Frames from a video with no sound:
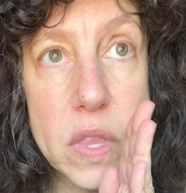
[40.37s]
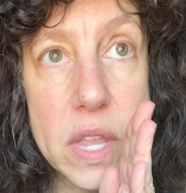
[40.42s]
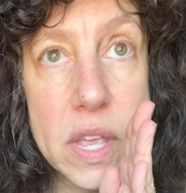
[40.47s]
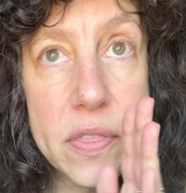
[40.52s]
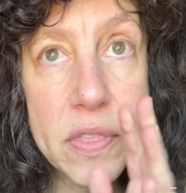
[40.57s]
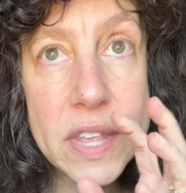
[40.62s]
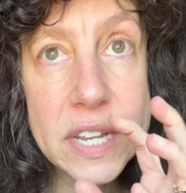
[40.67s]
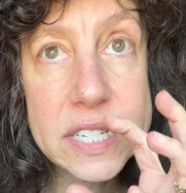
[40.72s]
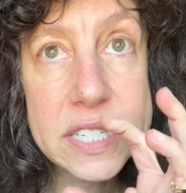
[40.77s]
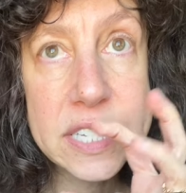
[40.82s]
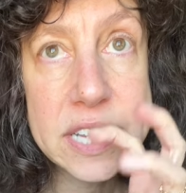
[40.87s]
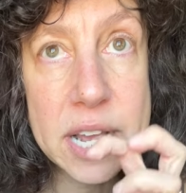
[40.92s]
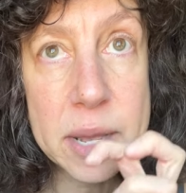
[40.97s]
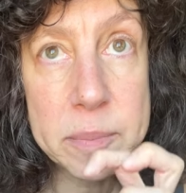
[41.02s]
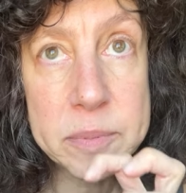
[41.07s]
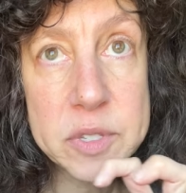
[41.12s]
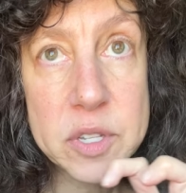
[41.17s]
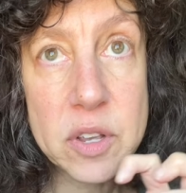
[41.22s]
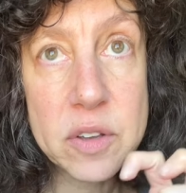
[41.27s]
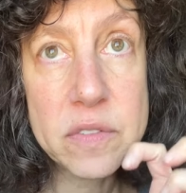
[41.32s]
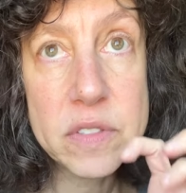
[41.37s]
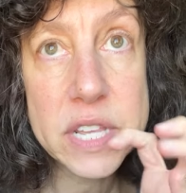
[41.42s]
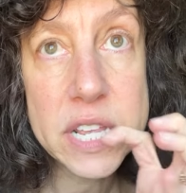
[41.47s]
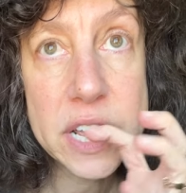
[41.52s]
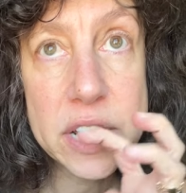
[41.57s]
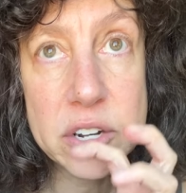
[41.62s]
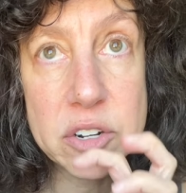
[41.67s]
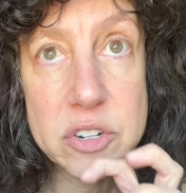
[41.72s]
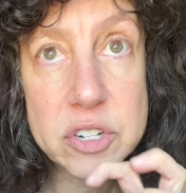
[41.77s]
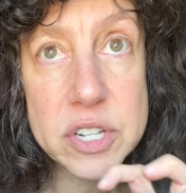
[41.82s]
the depths of the
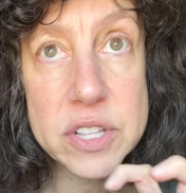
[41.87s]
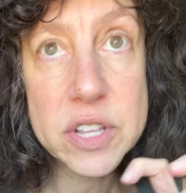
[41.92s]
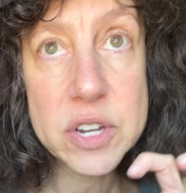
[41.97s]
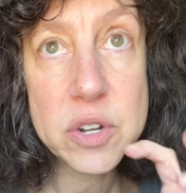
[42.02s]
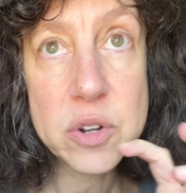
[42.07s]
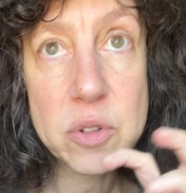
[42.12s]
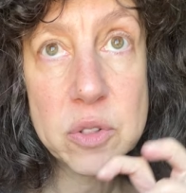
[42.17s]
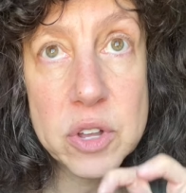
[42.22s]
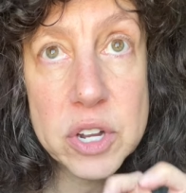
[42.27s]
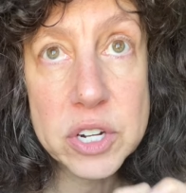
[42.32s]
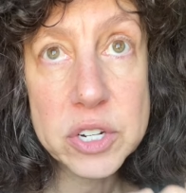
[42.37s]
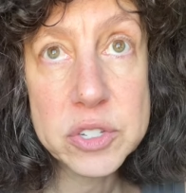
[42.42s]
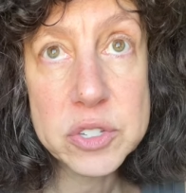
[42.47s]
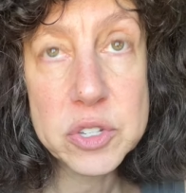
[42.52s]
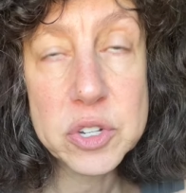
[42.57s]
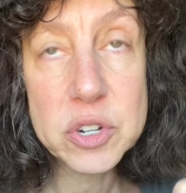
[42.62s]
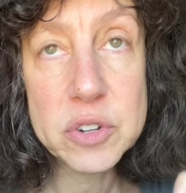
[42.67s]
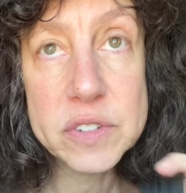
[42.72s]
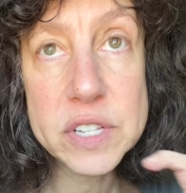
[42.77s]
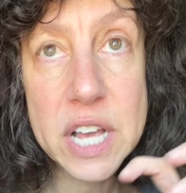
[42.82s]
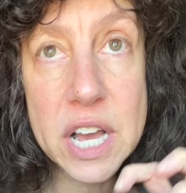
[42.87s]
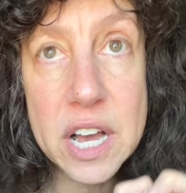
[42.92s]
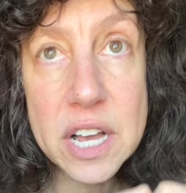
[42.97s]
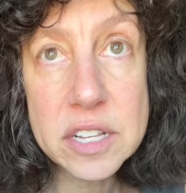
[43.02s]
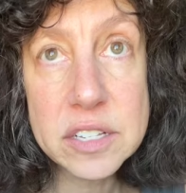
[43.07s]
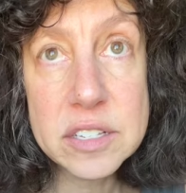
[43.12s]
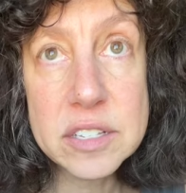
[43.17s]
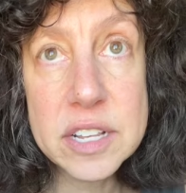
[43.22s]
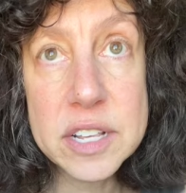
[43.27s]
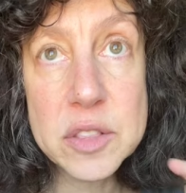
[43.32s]
energy that no longer serves
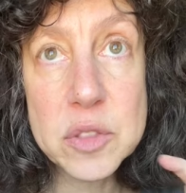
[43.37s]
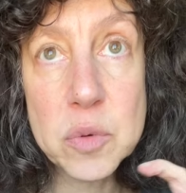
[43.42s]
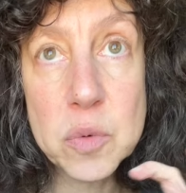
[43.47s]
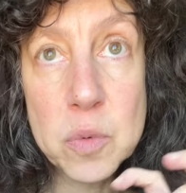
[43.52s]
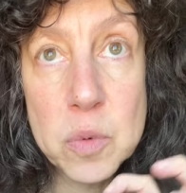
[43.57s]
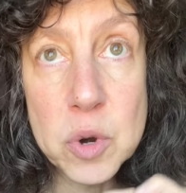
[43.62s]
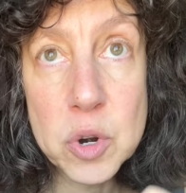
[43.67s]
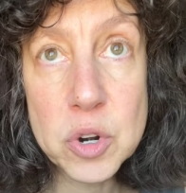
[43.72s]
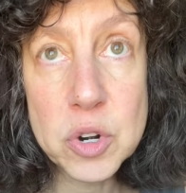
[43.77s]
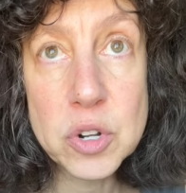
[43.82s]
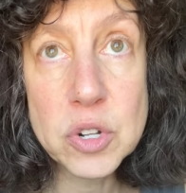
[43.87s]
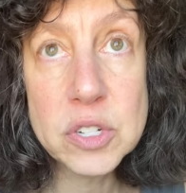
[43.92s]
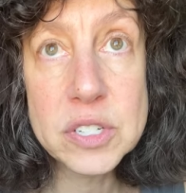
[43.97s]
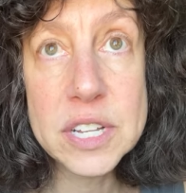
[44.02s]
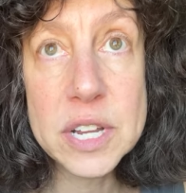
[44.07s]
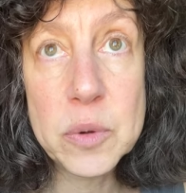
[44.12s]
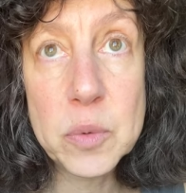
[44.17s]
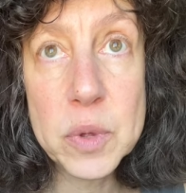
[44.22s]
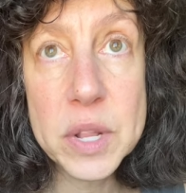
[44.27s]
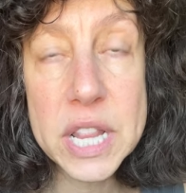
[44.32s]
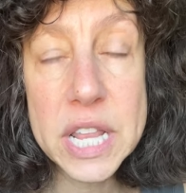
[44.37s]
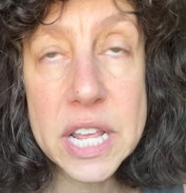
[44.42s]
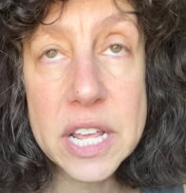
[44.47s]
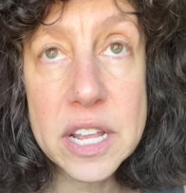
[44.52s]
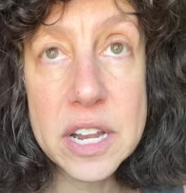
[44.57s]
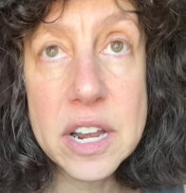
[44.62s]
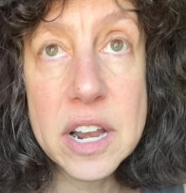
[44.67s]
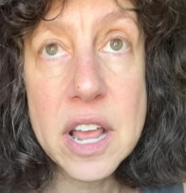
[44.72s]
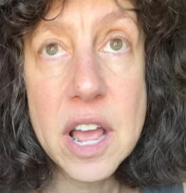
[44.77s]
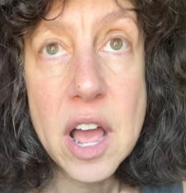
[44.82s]
us in the world and
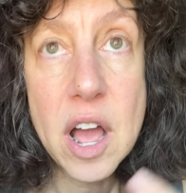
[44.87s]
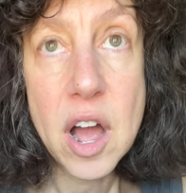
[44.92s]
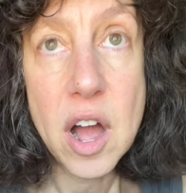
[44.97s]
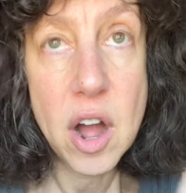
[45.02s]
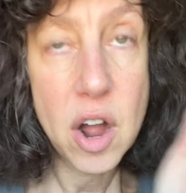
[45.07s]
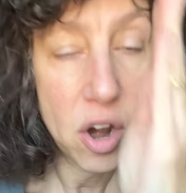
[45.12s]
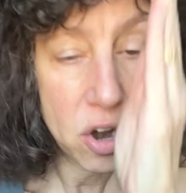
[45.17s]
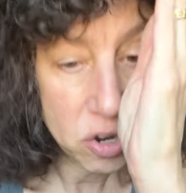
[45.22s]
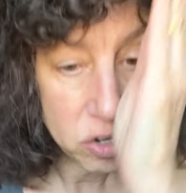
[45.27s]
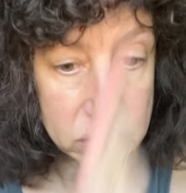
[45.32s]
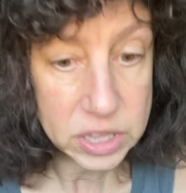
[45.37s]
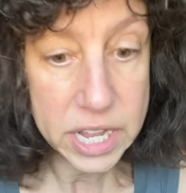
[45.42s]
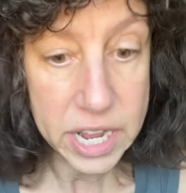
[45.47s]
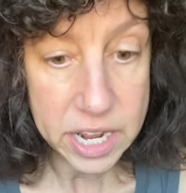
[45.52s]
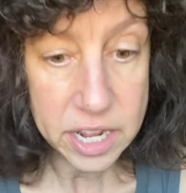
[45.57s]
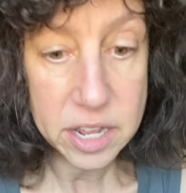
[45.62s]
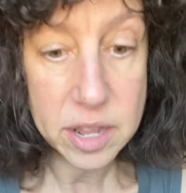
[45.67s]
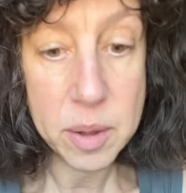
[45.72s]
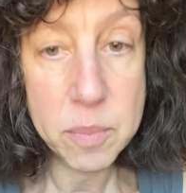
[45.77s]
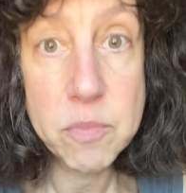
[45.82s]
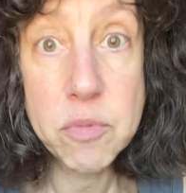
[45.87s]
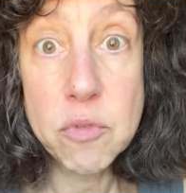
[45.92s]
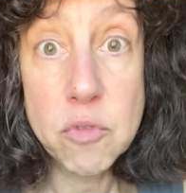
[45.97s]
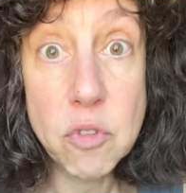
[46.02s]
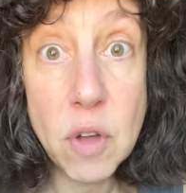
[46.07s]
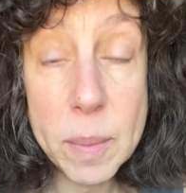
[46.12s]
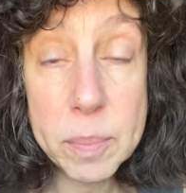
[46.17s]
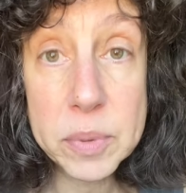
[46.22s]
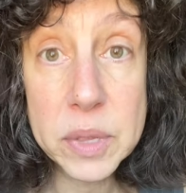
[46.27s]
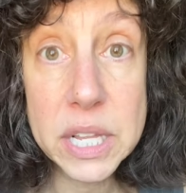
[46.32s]
within are like
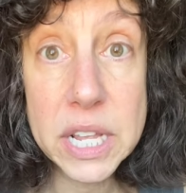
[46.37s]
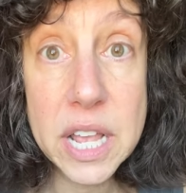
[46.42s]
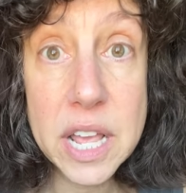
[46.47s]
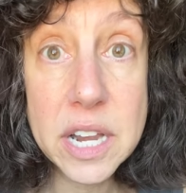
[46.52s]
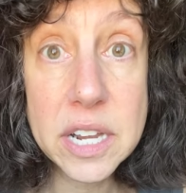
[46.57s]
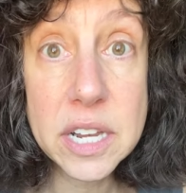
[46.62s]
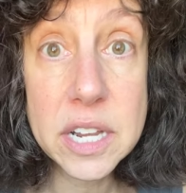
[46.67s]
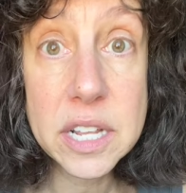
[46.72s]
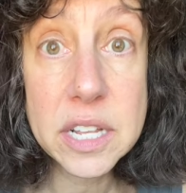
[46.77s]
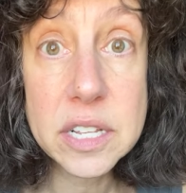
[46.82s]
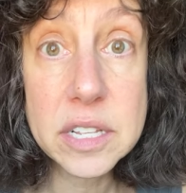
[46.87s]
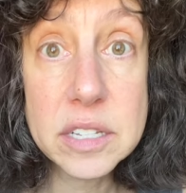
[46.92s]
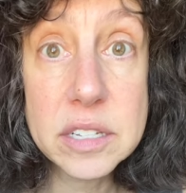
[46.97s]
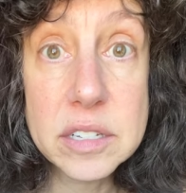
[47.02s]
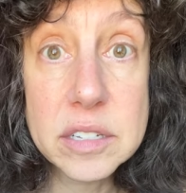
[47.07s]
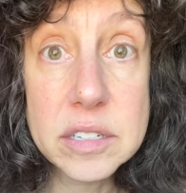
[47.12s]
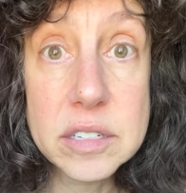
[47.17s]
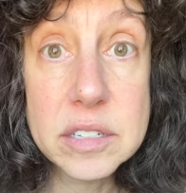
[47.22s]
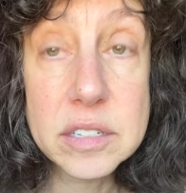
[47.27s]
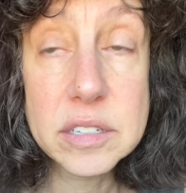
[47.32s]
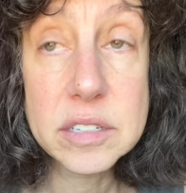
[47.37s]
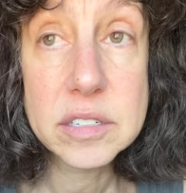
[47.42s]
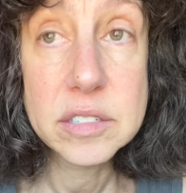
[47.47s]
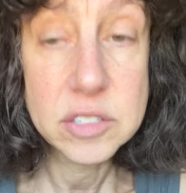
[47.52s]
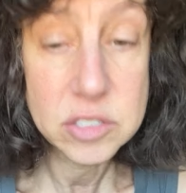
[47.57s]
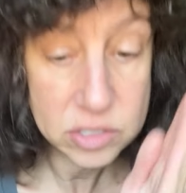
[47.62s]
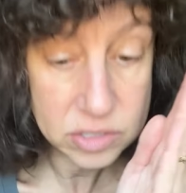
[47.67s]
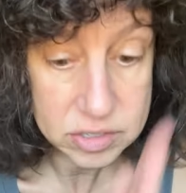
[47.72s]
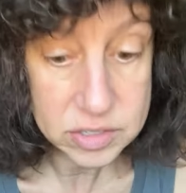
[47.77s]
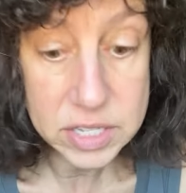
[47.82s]
abruptly ending.
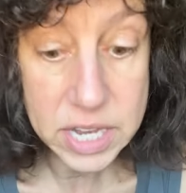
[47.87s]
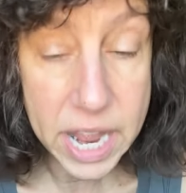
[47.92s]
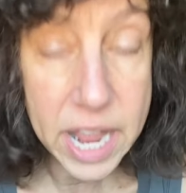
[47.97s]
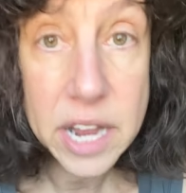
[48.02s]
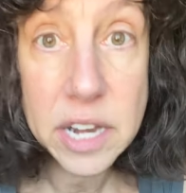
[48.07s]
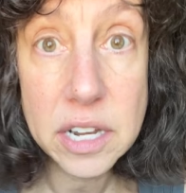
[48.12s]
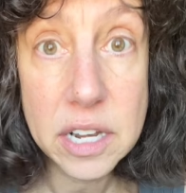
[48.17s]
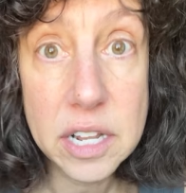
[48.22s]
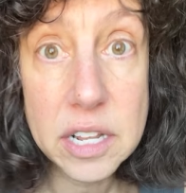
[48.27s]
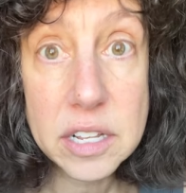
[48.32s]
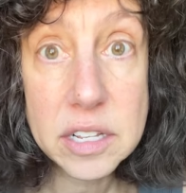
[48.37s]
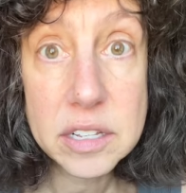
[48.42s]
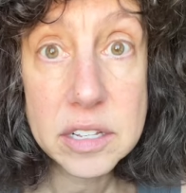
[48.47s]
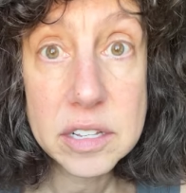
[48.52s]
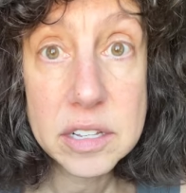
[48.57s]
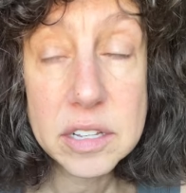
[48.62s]
It's ending.